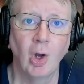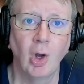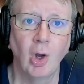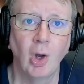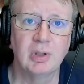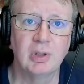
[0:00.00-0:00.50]

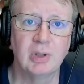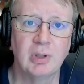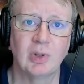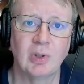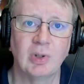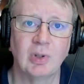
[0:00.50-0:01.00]

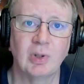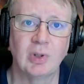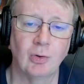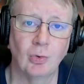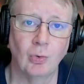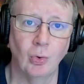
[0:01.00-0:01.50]

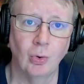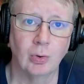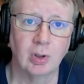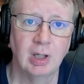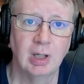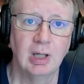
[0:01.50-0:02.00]

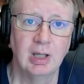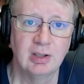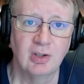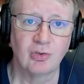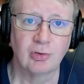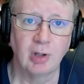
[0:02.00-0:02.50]
OpenUSD.org
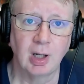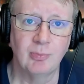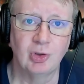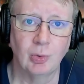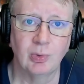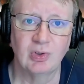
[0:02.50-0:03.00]

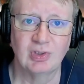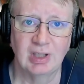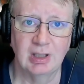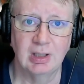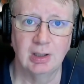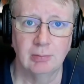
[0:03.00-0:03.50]
describes
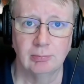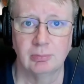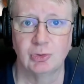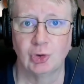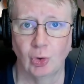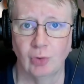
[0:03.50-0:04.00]
USD,
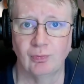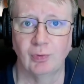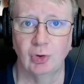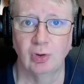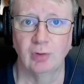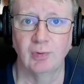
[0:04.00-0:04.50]
short for
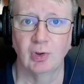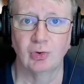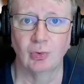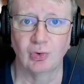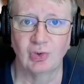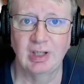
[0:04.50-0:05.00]

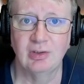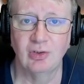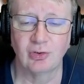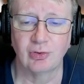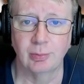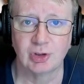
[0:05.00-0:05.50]
Universal Scene
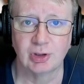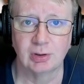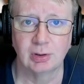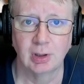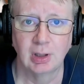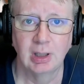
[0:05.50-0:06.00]

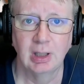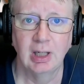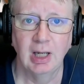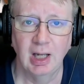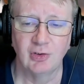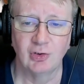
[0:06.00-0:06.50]
Description,
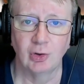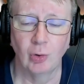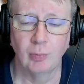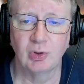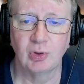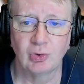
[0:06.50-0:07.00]
as an
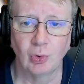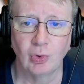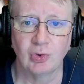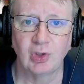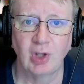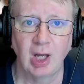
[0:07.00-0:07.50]

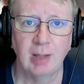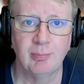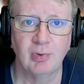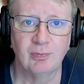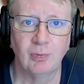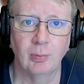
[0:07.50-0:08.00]
open-source,
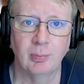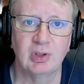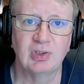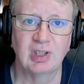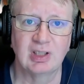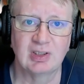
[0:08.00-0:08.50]

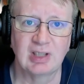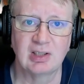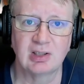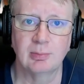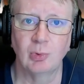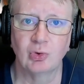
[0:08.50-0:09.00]
high-performance,
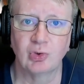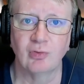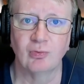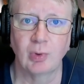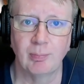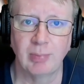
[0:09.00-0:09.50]
extensible
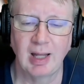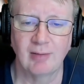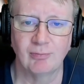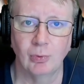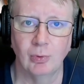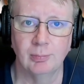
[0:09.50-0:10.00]
software
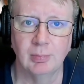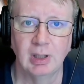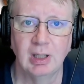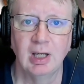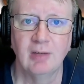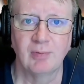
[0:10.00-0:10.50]
platform
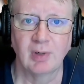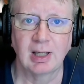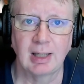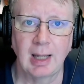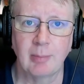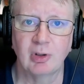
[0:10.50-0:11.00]
for
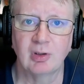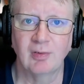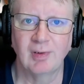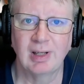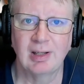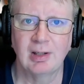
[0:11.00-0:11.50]

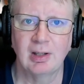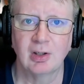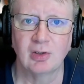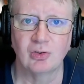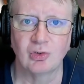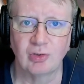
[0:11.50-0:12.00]
collaboratively
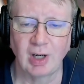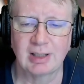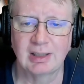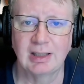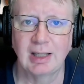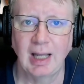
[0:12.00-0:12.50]

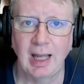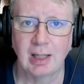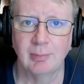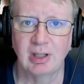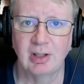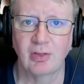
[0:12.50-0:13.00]
constructing
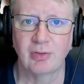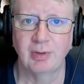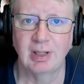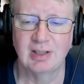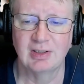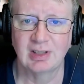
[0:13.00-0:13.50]
animated
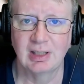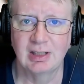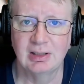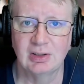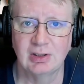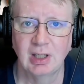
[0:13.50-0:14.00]
3D
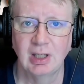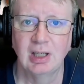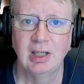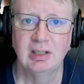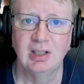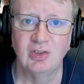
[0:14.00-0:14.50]
scenes
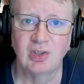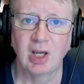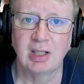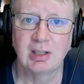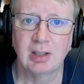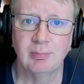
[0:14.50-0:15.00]

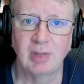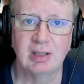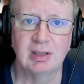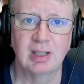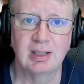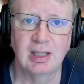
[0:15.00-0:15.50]
designed to
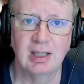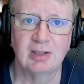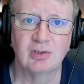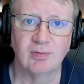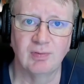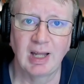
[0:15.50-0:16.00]
meet the
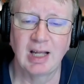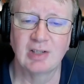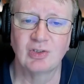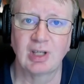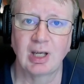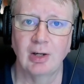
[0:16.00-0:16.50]
needs of
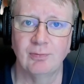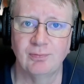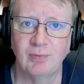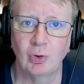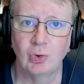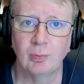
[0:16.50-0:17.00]
large-scale
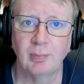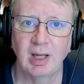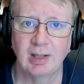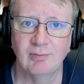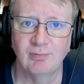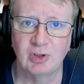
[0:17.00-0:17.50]
film
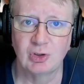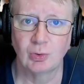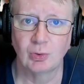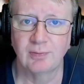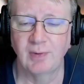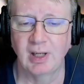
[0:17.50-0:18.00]
and
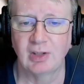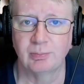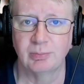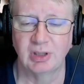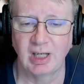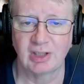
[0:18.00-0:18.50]
visual effects
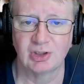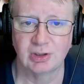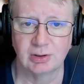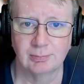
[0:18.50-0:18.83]
production.